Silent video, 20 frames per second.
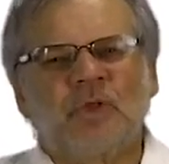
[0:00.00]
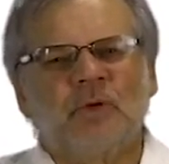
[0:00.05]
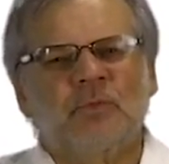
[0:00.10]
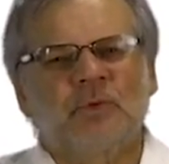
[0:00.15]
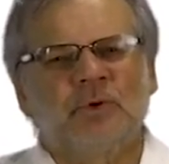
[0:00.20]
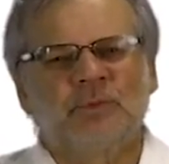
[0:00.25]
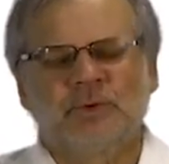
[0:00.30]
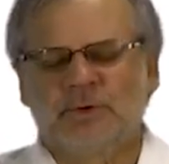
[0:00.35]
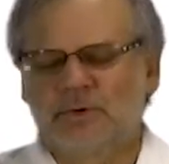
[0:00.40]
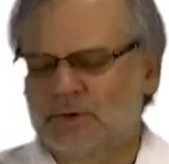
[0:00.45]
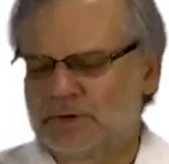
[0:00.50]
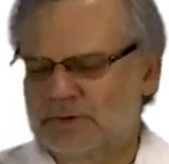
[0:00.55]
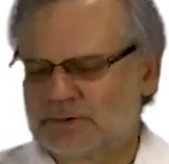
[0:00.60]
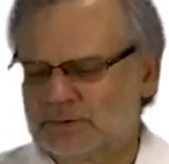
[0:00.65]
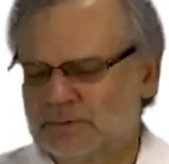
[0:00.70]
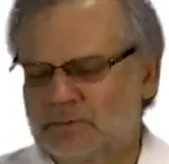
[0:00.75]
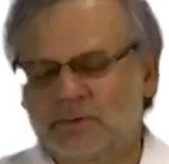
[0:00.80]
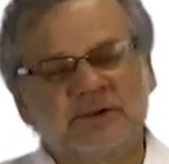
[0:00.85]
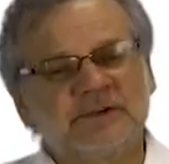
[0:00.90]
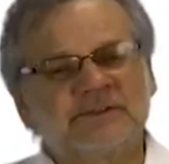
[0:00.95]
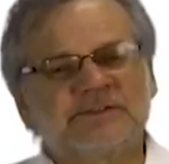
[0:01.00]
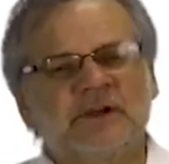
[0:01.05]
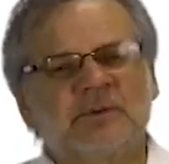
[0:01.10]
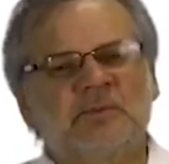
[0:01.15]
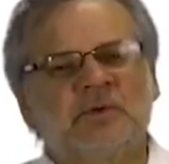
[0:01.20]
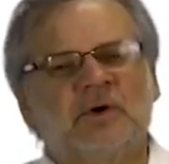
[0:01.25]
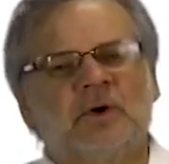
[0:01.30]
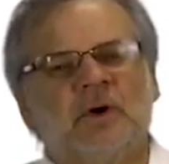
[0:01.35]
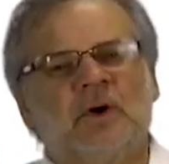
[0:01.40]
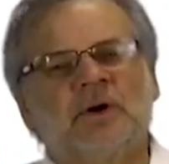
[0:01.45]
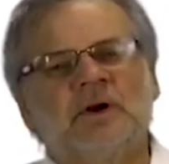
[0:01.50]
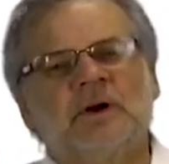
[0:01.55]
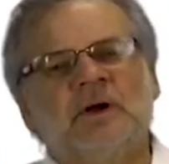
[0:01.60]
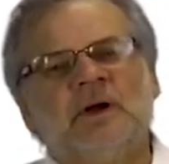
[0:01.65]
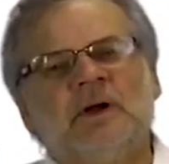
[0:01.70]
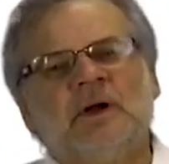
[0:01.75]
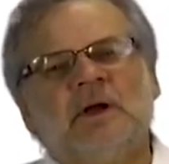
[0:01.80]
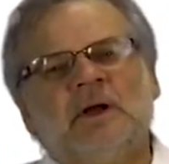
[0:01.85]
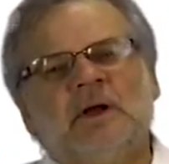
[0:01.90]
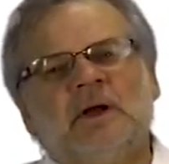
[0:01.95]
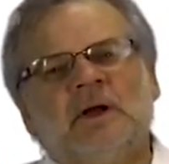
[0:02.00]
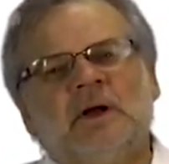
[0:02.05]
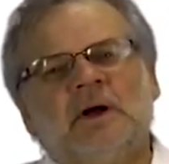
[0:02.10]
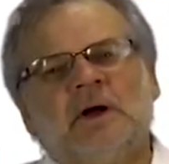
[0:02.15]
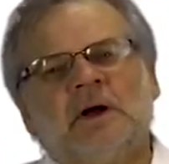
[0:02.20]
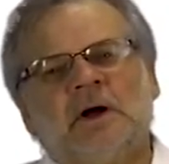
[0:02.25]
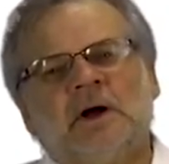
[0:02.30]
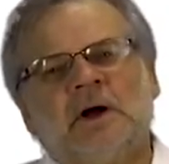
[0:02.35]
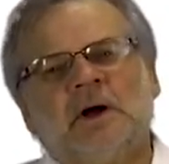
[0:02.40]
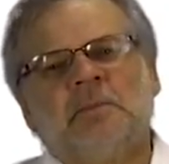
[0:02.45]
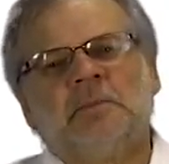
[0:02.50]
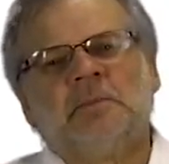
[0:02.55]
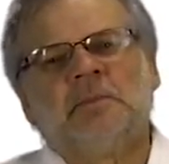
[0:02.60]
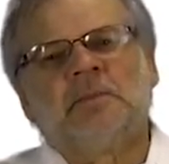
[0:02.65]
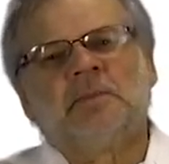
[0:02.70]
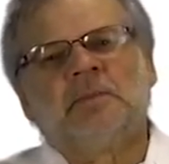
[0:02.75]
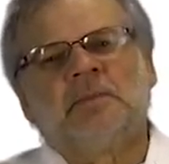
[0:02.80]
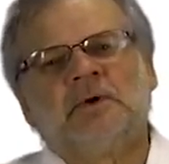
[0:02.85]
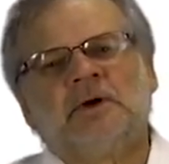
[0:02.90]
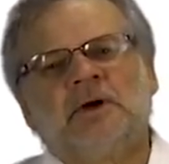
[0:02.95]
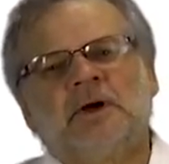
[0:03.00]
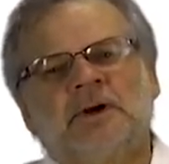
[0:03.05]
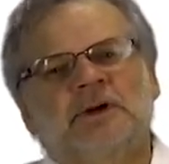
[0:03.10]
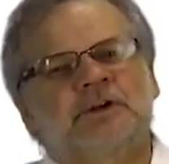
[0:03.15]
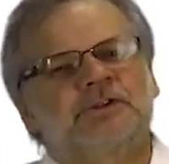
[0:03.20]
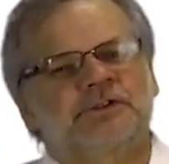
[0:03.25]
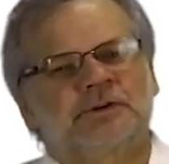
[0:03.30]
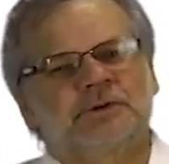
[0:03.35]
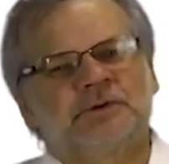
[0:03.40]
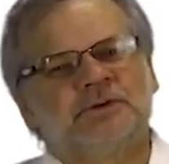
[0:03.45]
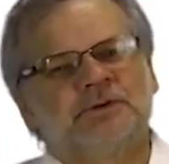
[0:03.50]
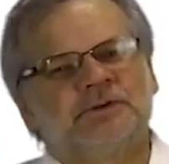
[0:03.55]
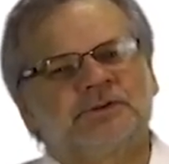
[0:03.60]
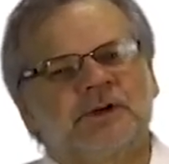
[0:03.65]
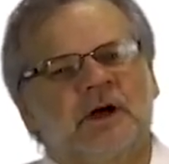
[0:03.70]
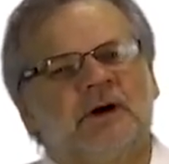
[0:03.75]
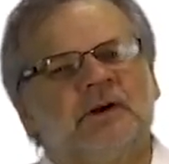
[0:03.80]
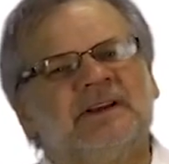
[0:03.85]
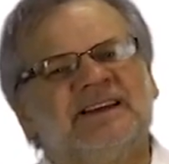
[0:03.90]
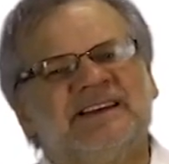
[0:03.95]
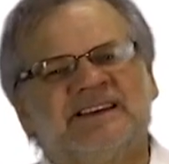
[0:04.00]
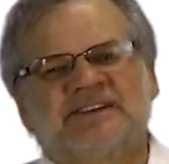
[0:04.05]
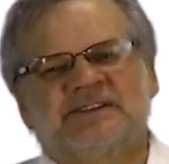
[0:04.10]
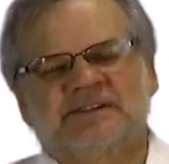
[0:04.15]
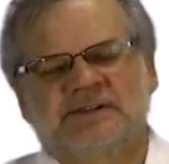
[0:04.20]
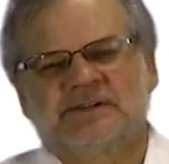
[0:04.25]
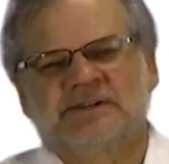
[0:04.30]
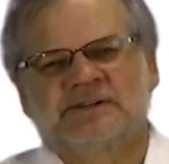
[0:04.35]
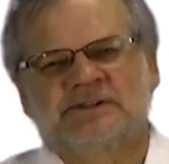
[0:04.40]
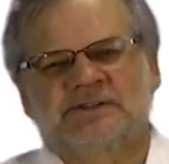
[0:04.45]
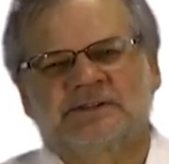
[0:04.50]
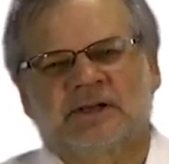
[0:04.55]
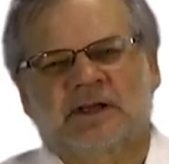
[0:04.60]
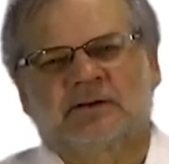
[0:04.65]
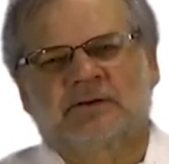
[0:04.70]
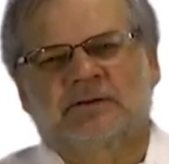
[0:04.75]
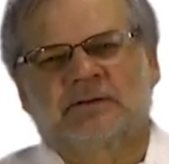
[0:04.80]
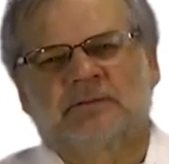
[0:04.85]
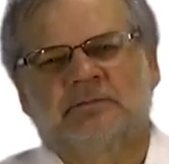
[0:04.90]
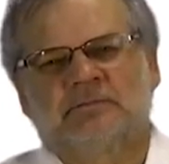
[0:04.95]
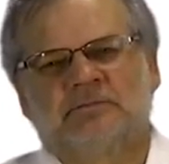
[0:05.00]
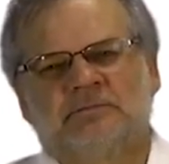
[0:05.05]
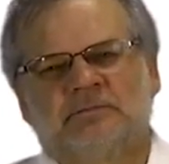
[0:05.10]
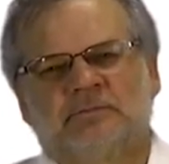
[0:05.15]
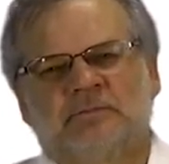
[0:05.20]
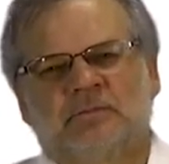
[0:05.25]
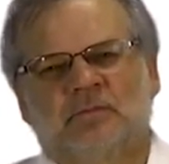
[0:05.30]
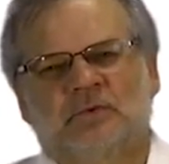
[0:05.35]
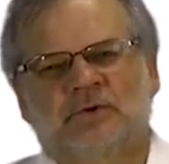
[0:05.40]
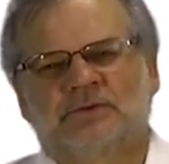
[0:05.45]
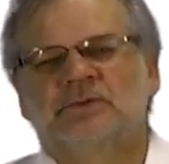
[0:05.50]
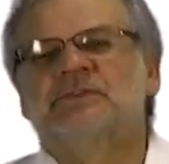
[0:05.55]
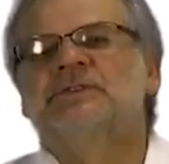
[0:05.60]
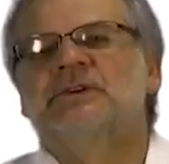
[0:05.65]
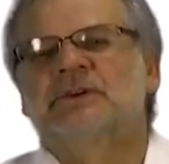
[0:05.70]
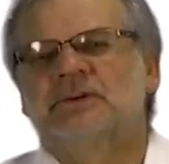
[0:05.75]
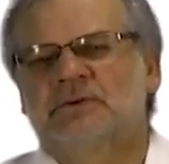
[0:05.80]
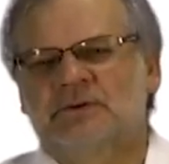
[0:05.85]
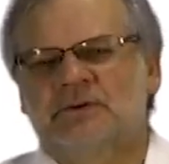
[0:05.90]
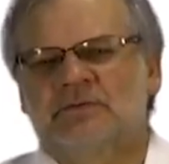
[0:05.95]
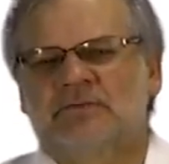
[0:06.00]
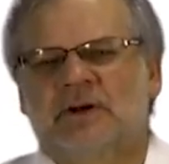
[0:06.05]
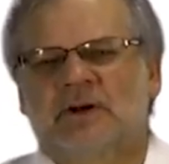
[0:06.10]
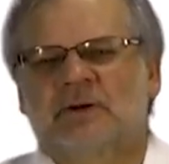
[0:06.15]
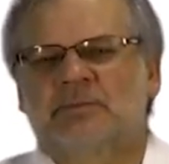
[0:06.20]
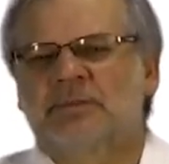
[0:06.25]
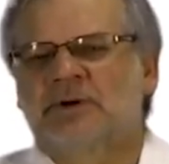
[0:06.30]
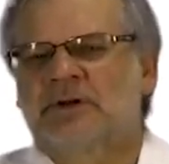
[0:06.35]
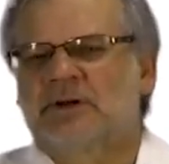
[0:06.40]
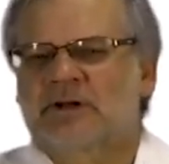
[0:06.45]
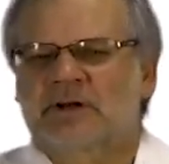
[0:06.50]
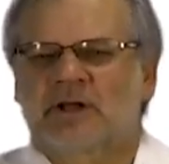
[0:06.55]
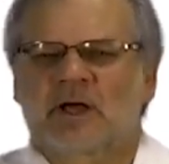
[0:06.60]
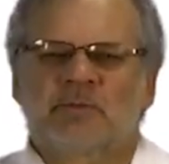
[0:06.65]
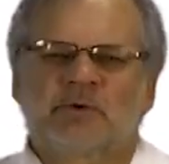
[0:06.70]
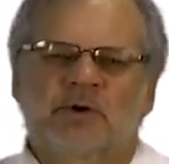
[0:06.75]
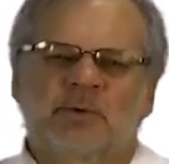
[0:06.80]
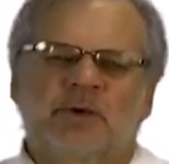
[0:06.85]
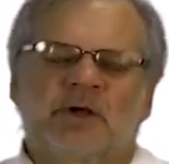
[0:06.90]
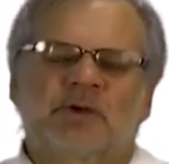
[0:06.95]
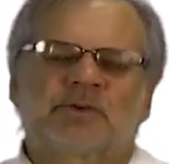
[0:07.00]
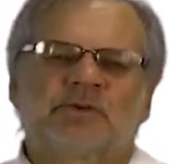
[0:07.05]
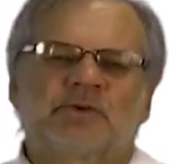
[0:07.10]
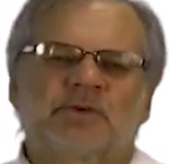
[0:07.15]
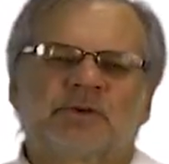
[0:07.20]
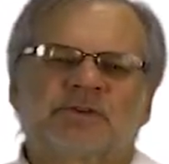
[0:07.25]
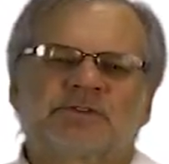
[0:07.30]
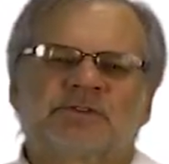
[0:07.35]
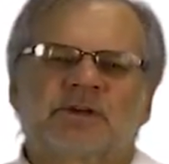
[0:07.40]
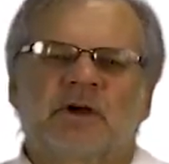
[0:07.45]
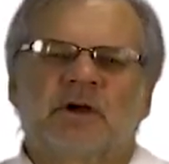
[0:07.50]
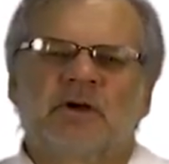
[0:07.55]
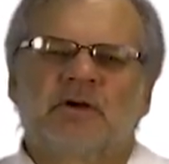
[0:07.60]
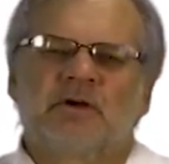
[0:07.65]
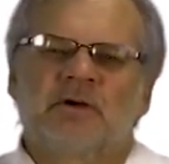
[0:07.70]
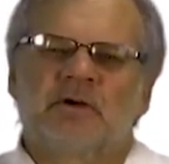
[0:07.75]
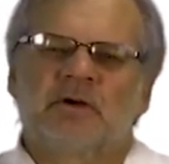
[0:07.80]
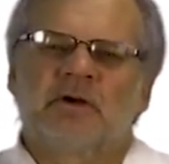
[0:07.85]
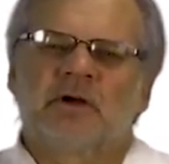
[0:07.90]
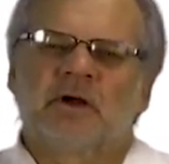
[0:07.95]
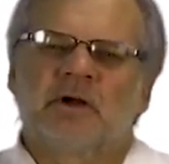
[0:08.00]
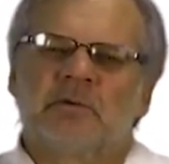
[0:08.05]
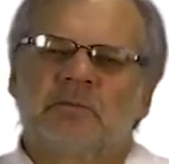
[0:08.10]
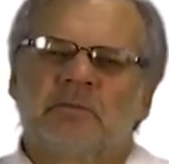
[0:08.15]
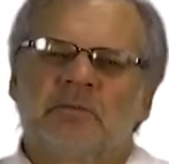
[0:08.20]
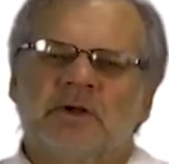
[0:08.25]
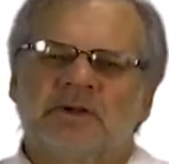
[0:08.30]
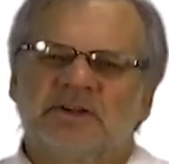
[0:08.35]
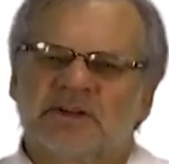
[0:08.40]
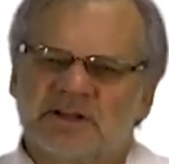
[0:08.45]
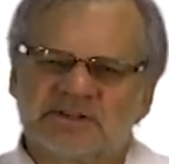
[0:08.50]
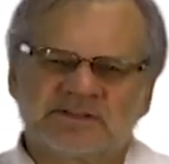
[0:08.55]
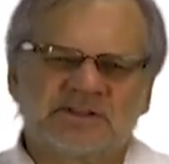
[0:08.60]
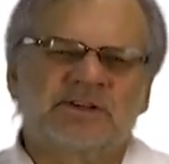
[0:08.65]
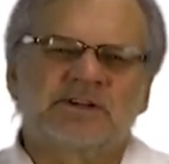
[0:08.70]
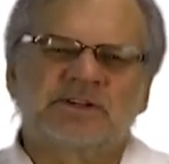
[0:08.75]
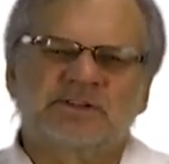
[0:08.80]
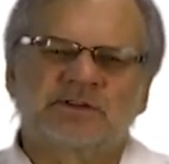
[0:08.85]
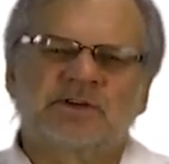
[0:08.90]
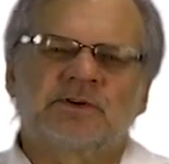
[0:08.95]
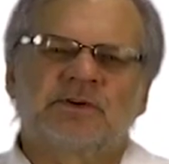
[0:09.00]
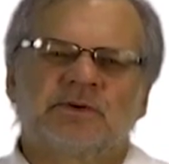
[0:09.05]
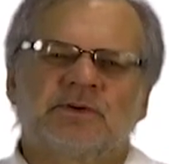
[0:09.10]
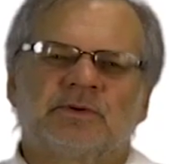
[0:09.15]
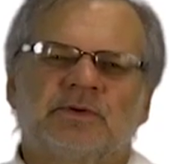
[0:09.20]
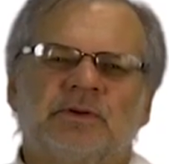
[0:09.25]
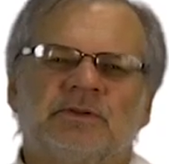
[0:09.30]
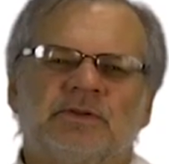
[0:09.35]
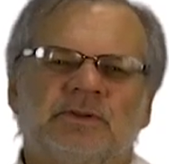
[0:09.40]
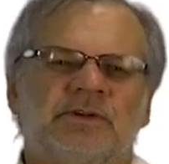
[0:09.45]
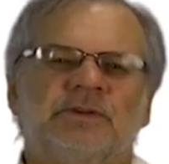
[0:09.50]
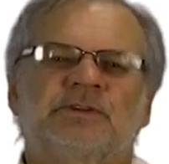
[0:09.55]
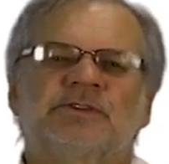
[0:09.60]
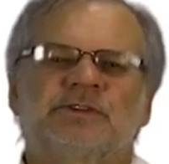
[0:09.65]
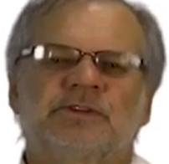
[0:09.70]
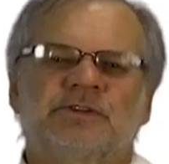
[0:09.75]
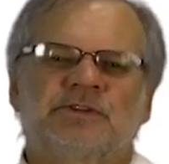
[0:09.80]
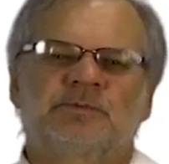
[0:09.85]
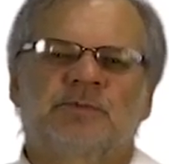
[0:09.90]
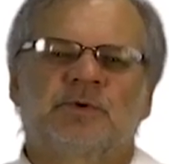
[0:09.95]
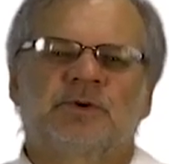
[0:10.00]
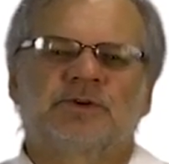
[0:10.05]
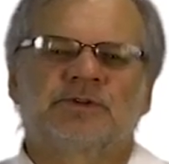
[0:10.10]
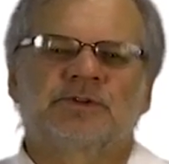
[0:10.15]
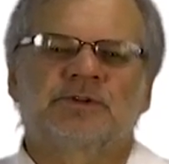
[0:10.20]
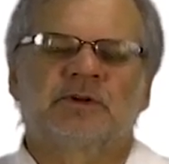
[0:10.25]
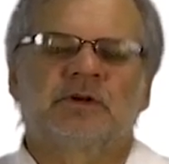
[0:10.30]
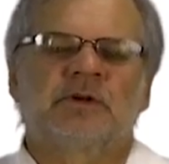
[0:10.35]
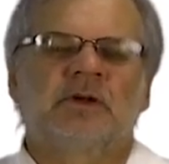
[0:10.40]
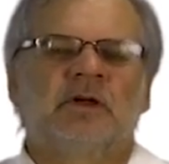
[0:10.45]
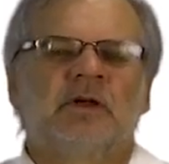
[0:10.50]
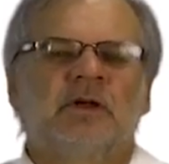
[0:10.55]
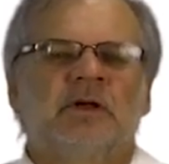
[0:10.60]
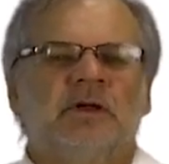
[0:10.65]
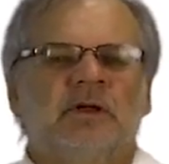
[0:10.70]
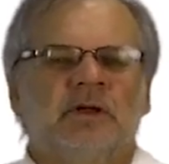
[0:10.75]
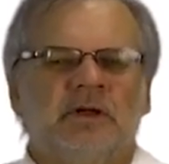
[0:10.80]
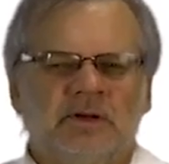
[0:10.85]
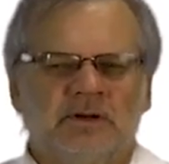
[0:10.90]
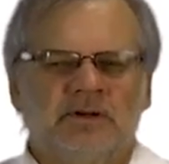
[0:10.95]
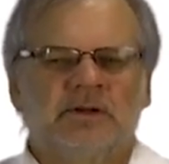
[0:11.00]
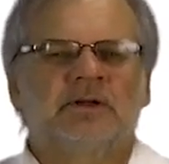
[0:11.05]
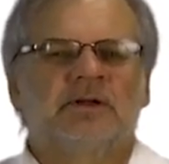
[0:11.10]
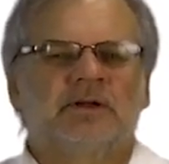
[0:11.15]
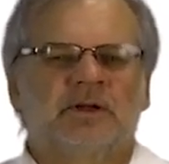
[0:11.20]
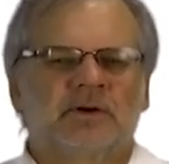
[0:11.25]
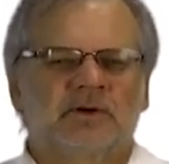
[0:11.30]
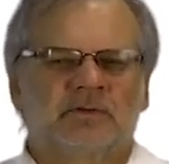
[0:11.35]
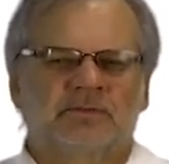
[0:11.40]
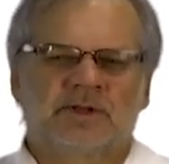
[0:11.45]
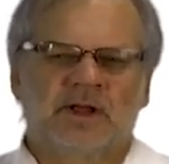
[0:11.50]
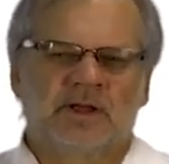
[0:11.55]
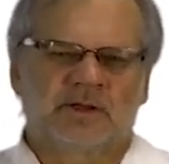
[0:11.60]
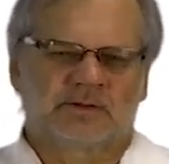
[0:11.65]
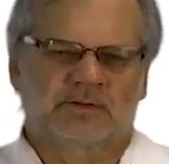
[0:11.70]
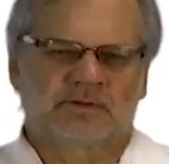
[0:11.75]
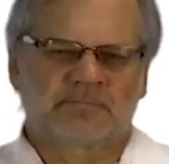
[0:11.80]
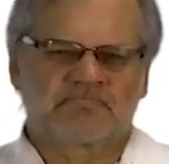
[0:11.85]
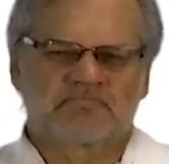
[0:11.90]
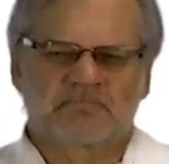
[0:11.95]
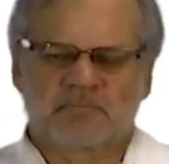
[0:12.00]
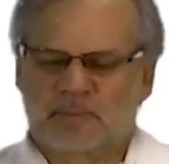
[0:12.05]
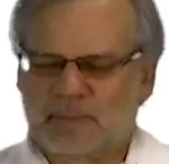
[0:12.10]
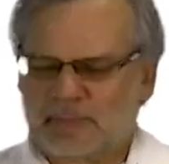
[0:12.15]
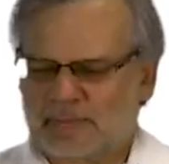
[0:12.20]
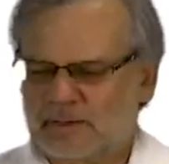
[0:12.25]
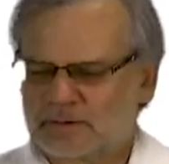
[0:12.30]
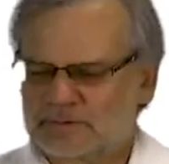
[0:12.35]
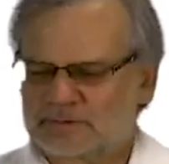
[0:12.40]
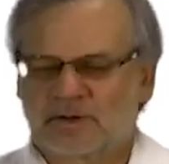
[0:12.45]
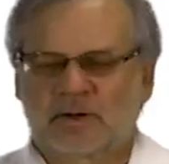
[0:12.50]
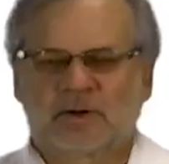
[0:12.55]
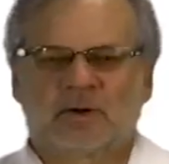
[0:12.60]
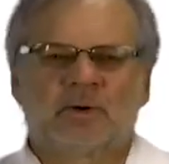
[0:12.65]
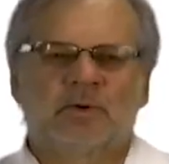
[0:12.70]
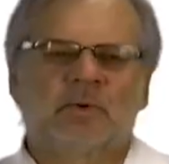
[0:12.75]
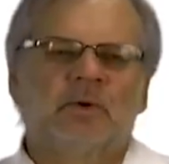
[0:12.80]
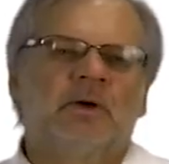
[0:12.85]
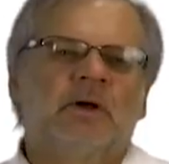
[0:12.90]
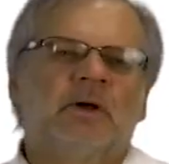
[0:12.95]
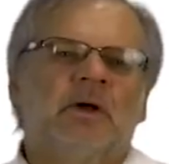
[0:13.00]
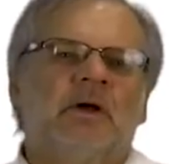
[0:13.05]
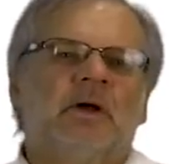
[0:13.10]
when we're doing with the seminar, it excludes only a deceased estate, which was a new development that came in about 2 years ago. It doesn't exclude the deceased person in the year of death. So